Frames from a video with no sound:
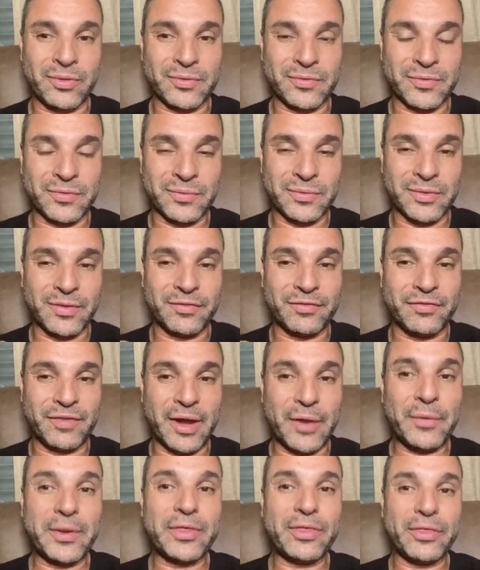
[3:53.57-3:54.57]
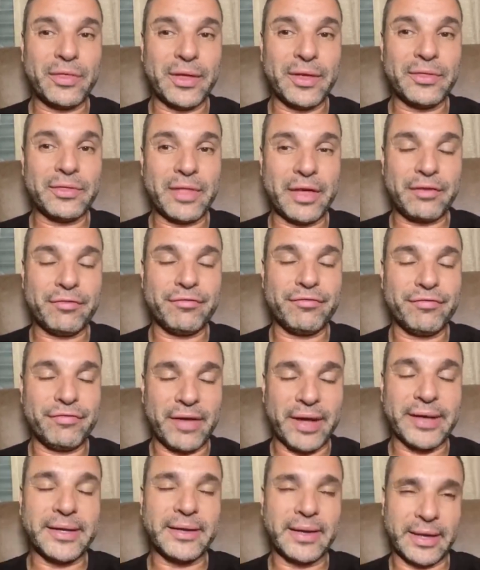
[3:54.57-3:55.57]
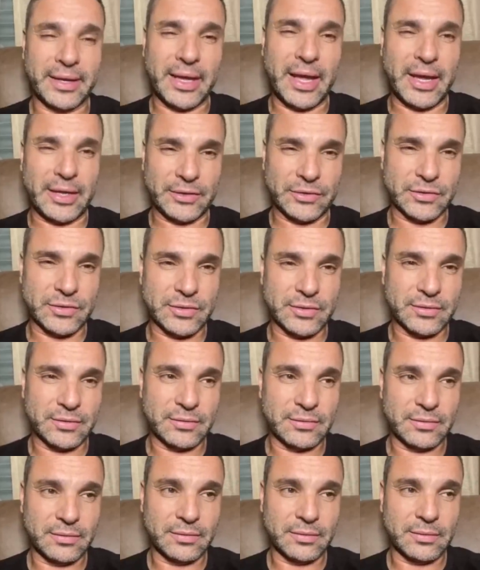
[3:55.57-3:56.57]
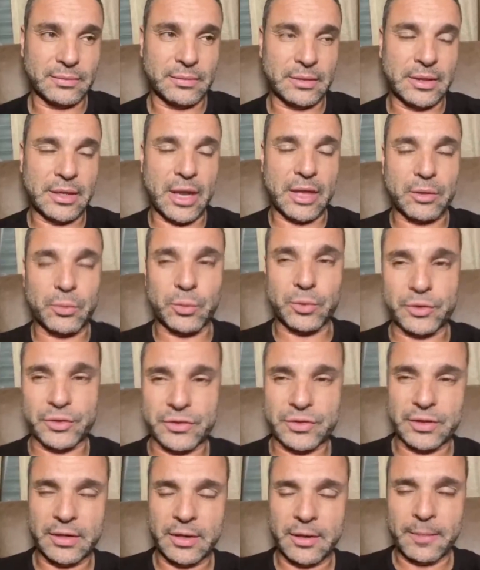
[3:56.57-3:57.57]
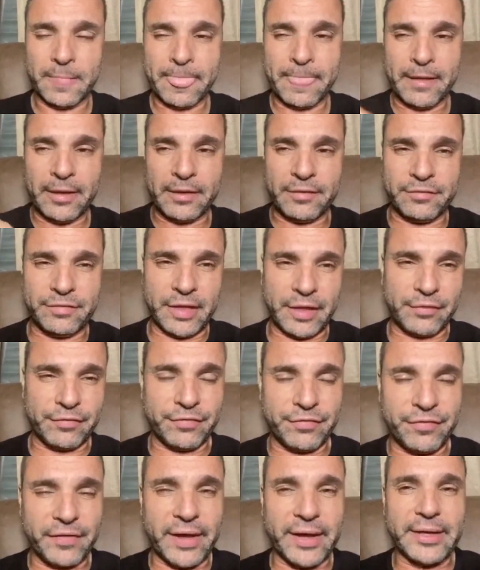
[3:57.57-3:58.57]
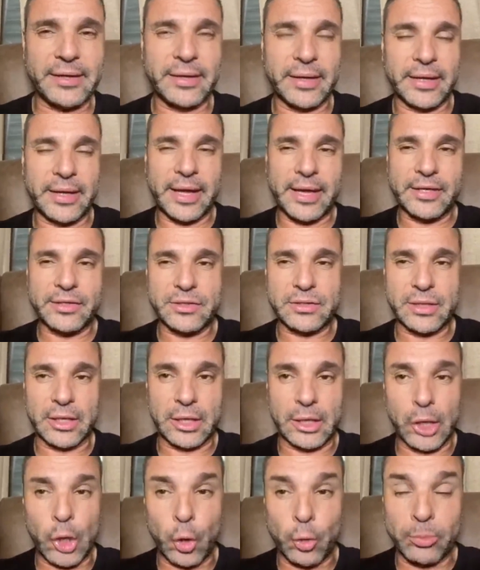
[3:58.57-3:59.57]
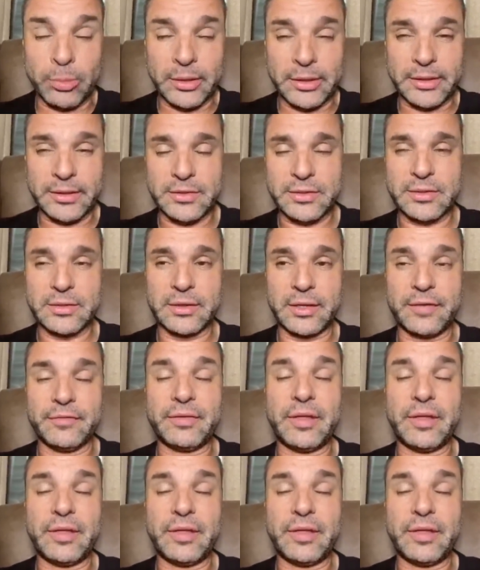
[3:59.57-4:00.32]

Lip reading: very thing they fight against. In other words, if they fight against the globalists, if they